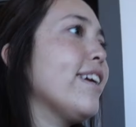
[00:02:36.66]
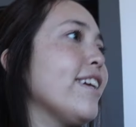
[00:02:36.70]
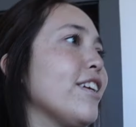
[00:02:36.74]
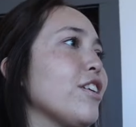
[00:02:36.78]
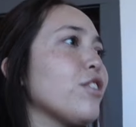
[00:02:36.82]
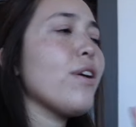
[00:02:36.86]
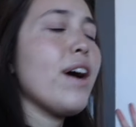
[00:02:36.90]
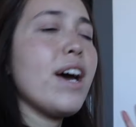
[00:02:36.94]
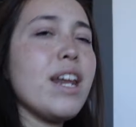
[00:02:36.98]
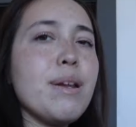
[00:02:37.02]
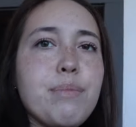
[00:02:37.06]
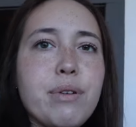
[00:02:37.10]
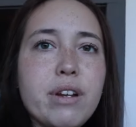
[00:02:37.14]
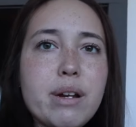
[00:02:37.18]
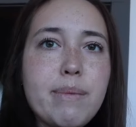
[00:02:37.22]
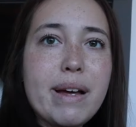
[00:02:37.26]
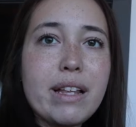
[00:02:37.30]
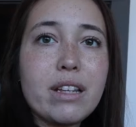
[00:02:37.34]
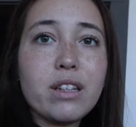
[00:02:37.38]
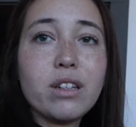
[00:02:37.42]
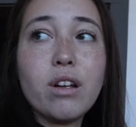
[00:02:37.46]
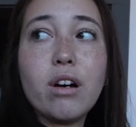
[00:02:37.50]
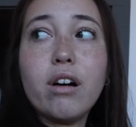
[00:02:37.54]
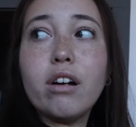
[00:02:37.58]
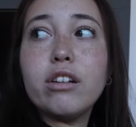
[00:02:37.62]
I need to go ahead and put up my
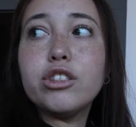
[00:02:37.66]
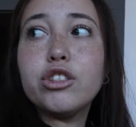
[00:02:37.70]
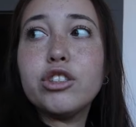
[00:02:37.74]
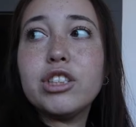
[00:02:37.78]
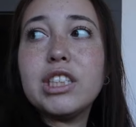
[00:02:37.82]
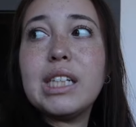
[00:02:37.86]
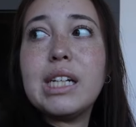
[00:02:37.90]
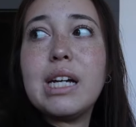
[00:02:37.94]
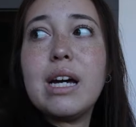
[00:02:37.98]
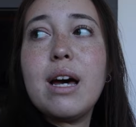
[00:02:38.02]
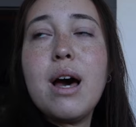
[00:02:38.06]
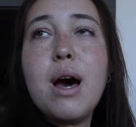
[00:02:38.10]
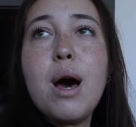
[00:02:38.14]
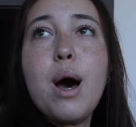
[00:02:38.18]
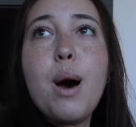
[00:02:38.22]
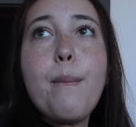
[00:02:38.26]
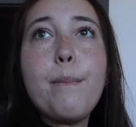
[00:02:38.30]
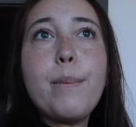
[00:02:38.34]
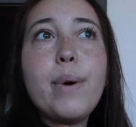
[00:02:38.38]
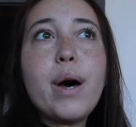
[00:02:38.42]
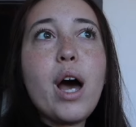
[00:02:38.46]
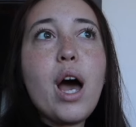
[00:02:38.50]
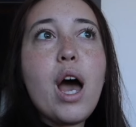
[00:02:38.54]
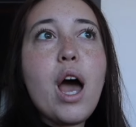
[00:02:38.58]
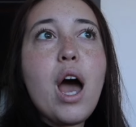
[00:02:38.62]
laundry,
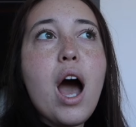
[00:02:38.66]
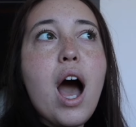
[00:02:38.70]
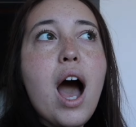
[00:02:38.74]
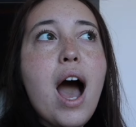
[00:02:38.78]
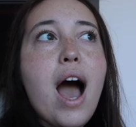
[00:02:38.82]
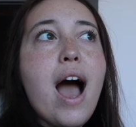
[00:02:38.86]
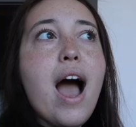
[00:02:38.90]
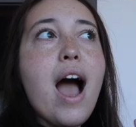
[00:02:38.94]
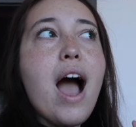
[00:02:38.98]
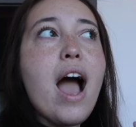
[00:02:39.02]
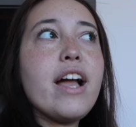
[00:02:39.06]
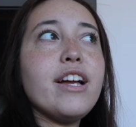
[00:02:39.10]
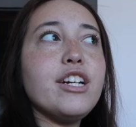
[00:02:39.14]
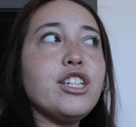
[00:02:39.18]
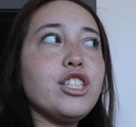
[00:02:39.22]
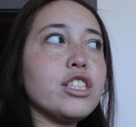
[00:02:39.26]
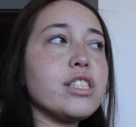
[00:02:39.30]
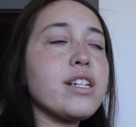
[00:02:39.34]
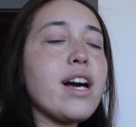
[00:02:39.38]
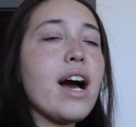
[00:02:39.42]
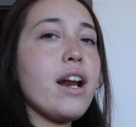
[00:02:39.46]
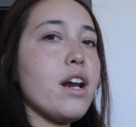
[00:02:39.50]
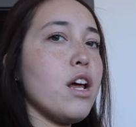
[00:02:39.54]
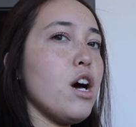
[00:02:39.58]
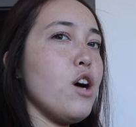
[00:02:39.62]
but it's
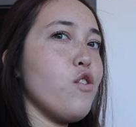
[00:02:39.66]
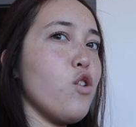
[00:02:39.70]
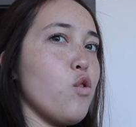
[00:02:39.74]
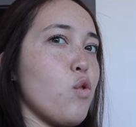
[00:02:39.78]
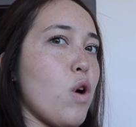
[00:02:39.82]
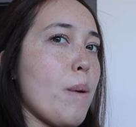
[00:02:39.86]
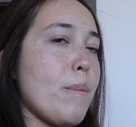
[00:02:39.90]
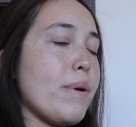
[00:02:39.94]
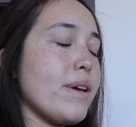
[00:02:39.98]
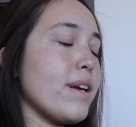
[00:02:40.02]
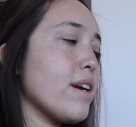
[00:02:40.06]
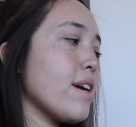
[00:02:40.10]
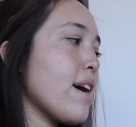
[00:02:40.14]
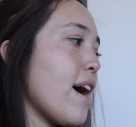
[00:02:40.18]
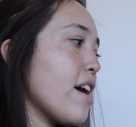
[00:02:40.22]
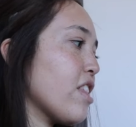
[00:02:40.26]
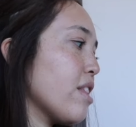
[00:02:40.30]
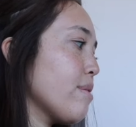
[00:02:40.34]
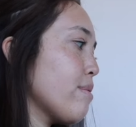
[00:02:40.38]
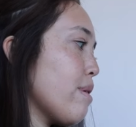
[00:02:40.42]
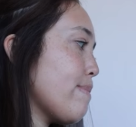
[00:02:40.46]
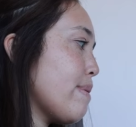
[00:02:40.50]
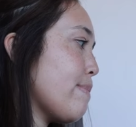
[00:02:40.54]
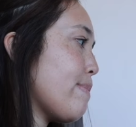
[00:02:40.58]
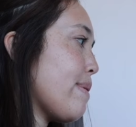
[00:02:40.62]
just kind of overwhelming at
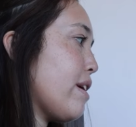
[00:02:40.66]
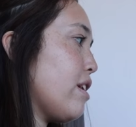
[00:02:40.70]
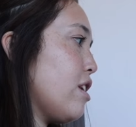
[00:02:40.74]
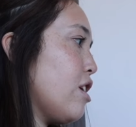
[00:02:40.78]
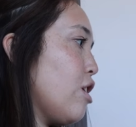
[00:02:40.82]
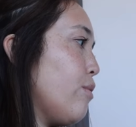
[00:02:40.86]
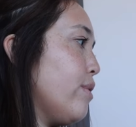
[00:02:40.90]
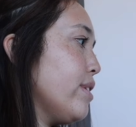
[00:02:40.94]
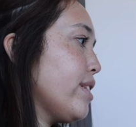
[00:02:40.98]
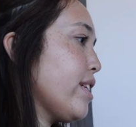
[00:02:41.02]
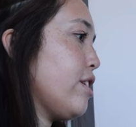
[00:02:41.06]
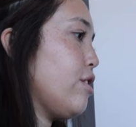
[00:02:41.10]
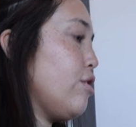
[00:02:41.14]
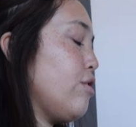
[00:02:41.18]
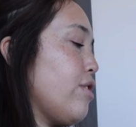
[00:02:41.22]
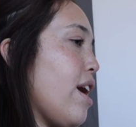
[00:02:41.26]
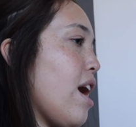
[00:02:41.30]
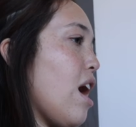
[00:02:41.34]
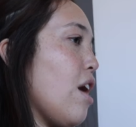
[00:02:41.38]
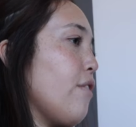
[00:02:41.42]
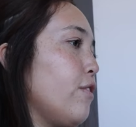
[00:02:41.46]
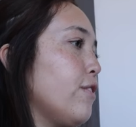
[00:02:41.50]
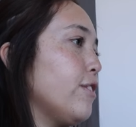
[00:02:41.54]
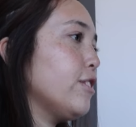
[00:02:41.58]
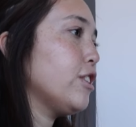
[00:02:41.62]
the moment, but I know once I do
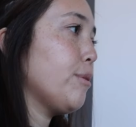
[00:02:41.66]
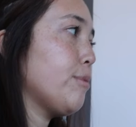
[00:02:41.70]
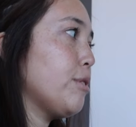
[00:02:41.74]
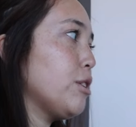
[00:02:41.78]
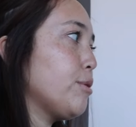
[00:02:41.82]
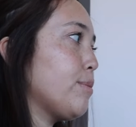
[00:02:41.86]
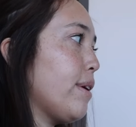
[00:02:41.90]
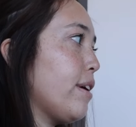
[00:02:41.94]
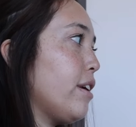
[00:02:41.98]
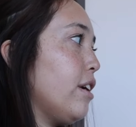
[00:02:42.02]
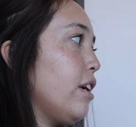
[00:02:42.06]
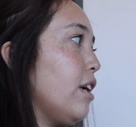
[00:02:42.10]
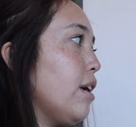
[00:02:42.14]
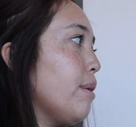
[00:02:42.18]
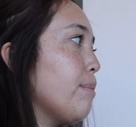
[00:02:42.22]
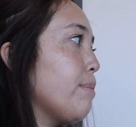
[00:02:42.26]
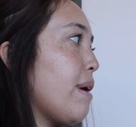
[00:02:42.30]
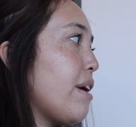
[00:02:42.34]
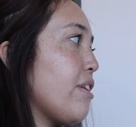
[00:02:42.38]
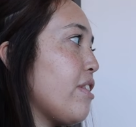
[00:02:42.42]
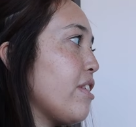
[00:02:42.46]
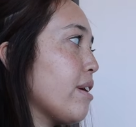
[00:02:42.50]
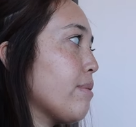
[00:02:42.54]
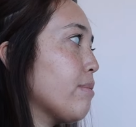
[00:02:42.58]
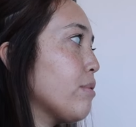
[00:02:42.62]
that, I'll feel so much better.
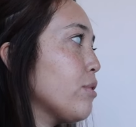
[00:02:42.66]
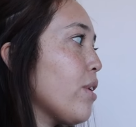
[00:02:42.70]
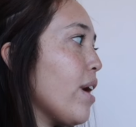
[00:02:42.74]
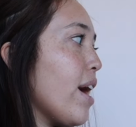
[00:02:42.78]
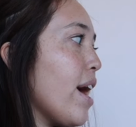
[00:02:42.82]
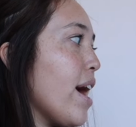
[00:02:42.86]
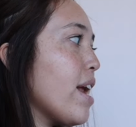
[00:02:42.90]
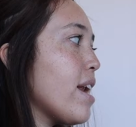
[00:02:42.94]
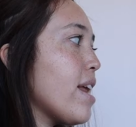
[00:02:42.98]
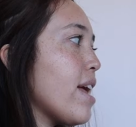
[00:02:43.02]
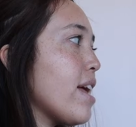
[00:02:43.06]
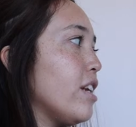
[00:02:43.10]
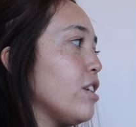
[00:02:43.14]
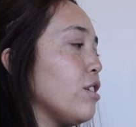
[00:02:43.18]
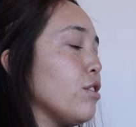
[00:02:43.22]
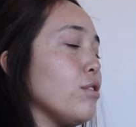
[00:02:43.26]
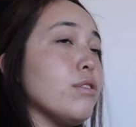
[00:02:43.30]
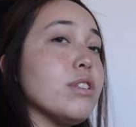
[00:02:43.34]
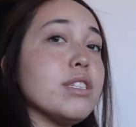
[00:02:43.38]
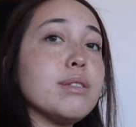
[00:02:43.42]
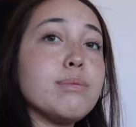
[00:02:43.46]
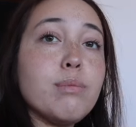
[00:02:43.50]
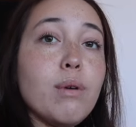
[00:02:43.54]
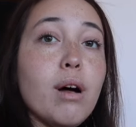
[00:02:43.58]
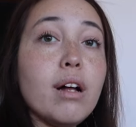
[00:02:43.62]
But I think I'm gonna go ahead and do
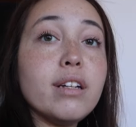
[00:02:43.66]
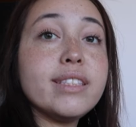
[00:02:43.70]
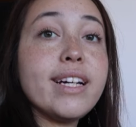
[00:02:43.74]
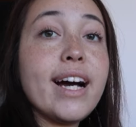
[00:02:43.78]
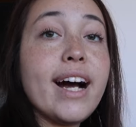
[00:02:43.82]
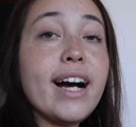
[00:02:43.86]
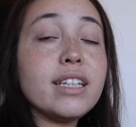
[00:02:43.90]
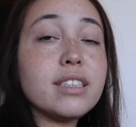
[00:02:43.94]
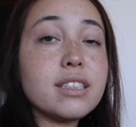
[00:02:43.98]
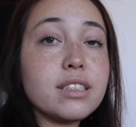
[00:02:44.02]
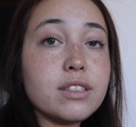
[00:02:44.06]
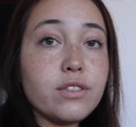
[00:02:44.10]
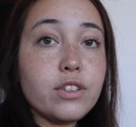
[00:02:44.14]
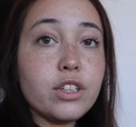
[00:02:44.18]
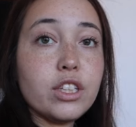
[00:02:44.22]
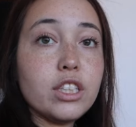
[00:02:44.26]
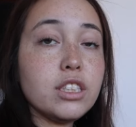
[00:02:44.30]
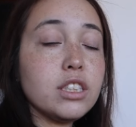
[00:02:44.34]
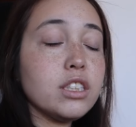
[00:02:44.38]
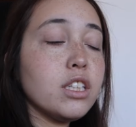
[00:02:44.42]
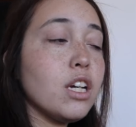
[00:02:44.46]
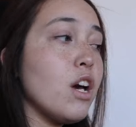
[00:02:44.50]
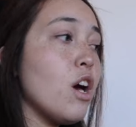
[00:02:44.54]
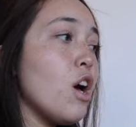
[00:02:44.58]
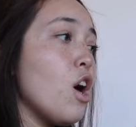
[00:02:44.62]
the small task
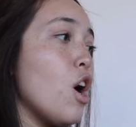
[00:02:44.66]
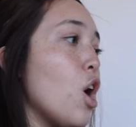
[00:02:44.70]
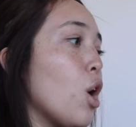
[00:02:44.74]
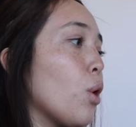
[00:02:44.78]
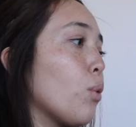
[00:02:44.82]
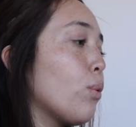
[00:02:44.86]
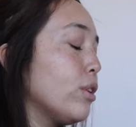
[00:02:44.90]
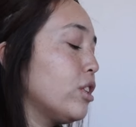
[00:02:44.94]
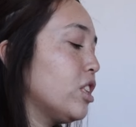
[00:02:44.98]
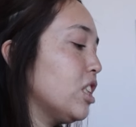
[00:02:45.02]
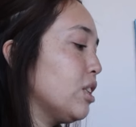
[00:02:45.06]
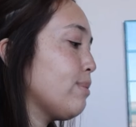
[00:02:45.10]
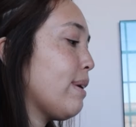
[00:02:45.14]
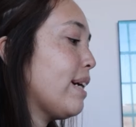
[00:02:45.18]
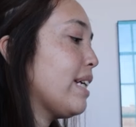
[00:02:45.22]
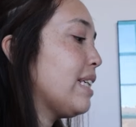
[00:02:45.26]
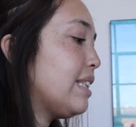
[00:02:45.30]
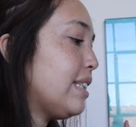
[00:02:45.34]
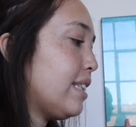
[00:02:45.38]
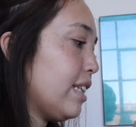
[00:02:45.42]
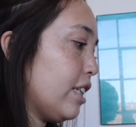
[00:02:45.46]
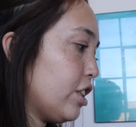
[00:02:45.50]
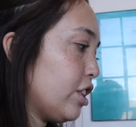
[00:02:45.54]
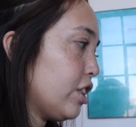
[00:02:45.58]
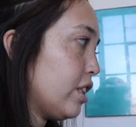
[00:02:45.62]
first, which is my
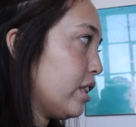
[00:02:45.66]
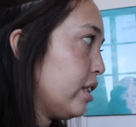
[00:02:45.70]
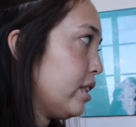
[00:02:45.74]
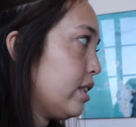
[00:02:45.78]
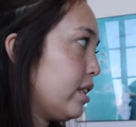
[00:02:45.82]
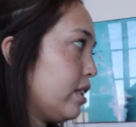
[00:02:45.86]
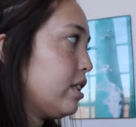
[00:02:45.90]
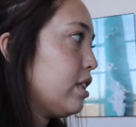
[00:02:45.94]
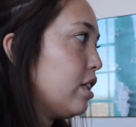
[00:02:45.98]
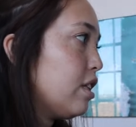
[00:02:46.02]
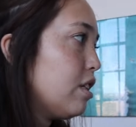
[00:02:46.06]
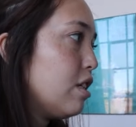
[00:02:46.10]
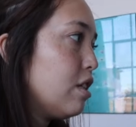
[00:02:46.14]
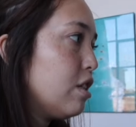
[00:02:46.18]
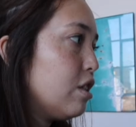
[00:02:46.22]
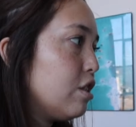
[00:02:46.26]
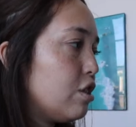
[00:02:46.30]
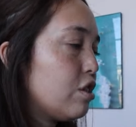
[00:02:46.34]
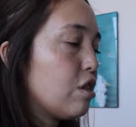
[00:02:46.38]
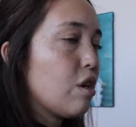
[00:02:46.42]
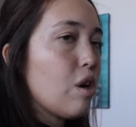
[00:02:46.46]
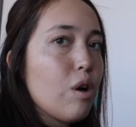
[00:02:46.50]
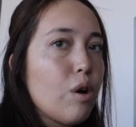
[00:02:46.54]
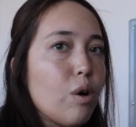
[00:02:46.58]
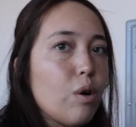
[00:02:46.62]
dishes.
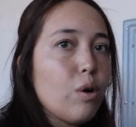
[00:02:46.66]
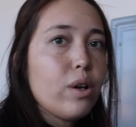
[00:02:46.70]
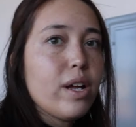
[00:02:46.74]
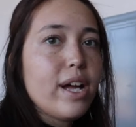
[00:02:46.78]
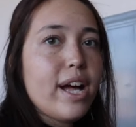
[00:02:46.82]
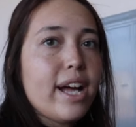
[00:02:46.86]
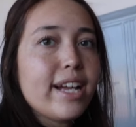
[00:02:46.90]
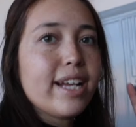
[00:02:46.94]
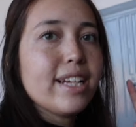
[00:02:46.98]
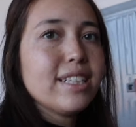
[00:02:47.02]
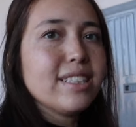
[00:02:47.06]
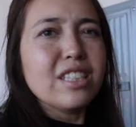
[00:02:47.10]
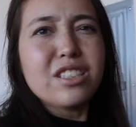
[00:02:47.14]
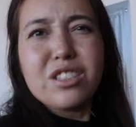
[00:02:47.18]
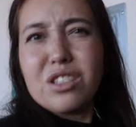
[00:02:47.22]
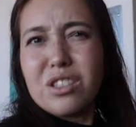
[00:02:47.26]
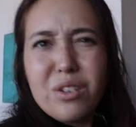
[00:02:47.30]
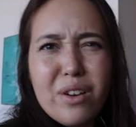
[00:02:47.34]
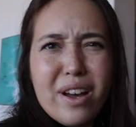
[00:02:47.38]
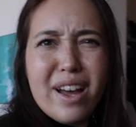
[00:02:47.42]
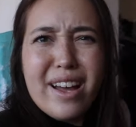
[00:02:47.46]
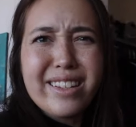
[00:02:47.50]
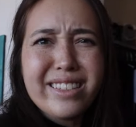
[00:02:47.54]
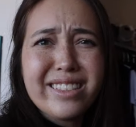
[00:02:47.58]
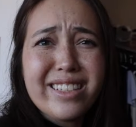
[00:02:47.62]
So I guess let's
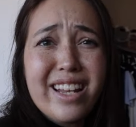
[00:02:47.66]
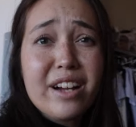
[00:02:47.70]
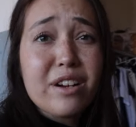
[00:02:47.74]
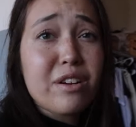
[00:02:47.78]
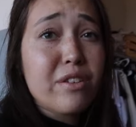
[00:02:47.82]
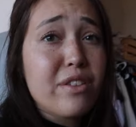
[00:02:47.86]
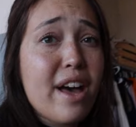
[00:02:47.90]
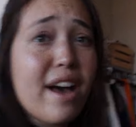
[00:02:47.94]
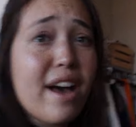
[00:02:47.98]
go ahead and tackle